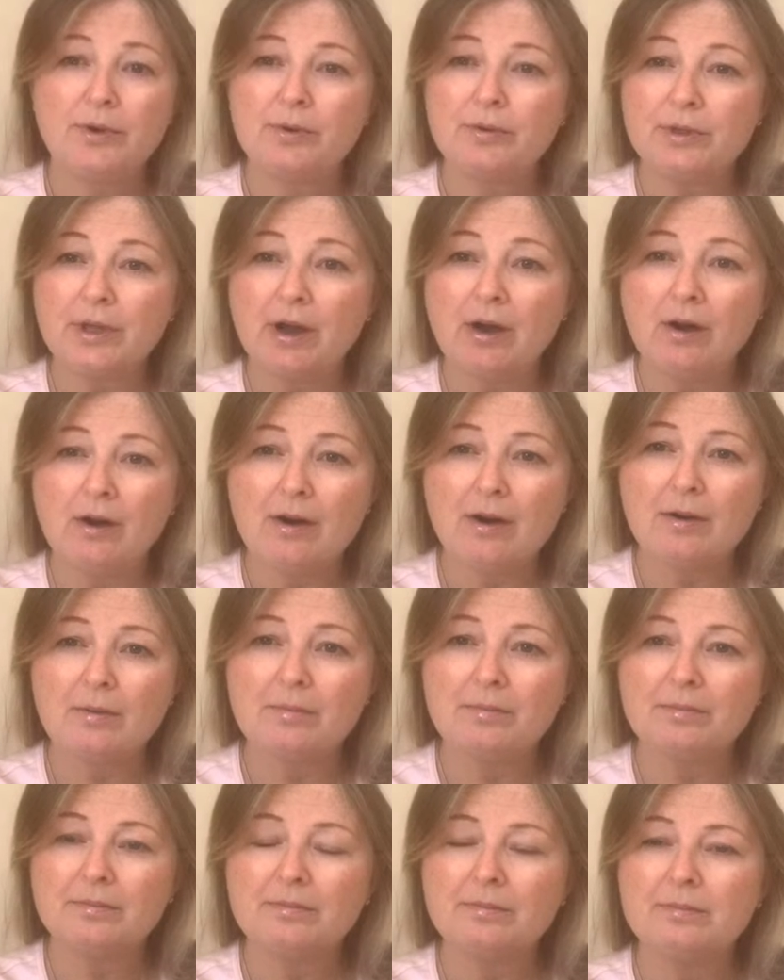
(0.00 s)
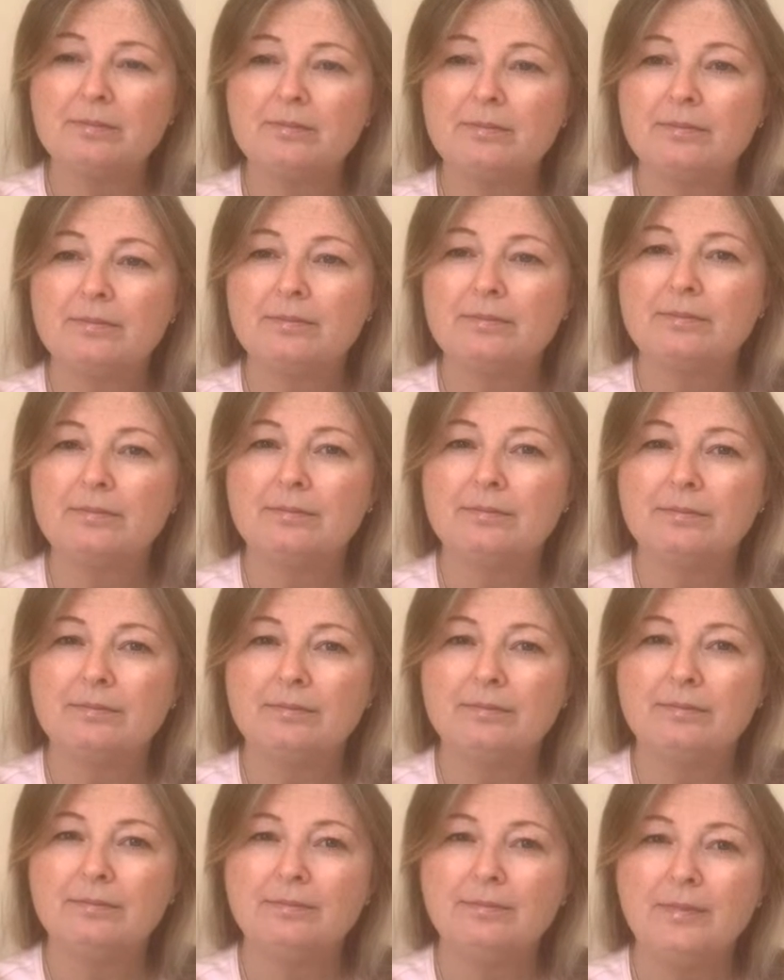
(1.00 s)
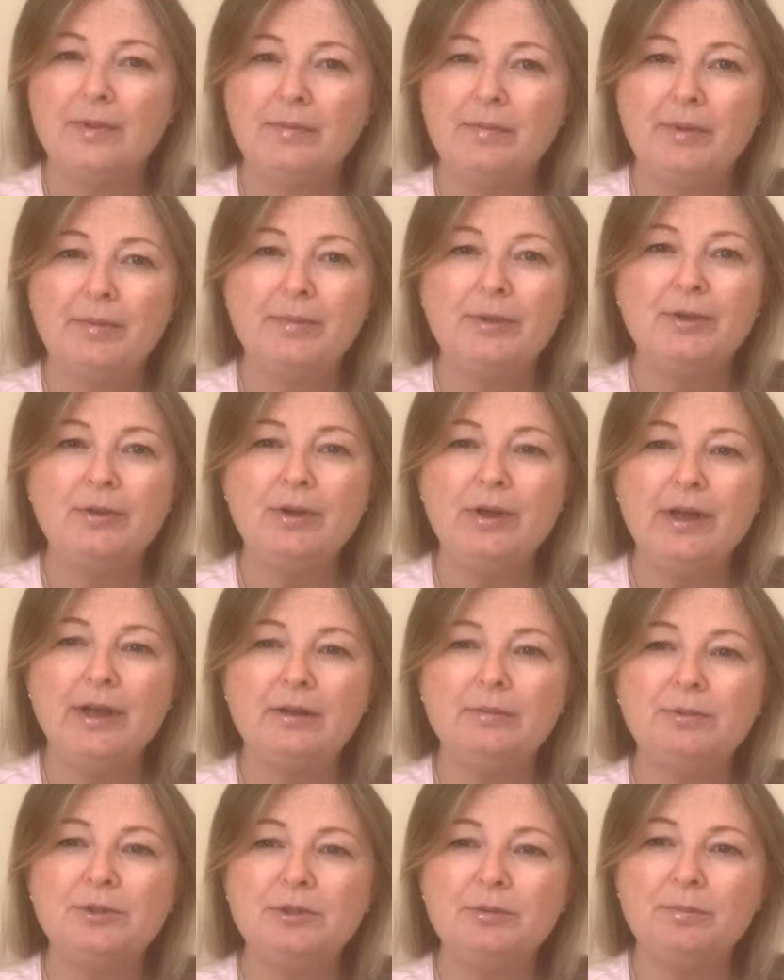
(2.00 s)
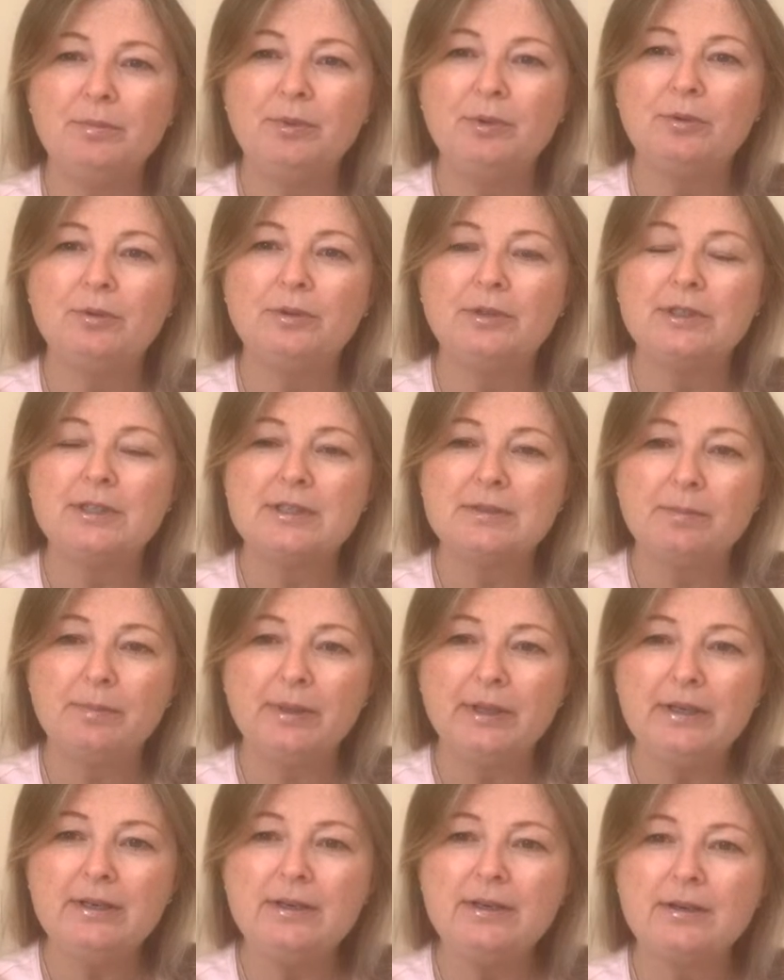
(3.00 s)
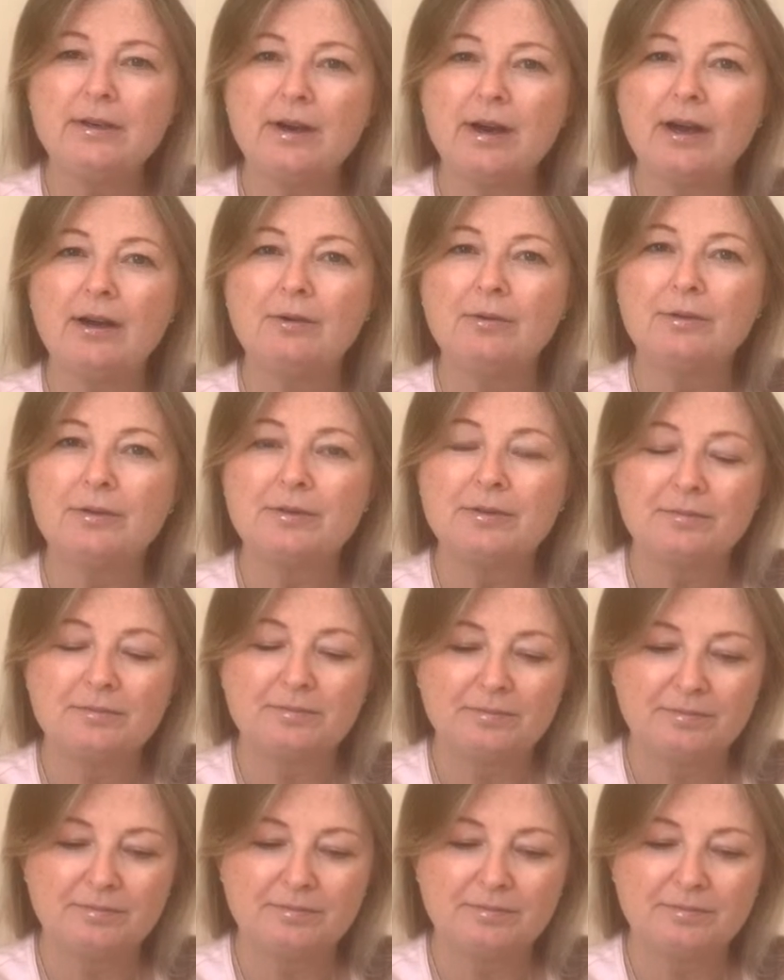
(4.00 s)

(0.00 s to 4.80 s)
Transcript: broke the arm. Maybe you helped to pull the splinter out.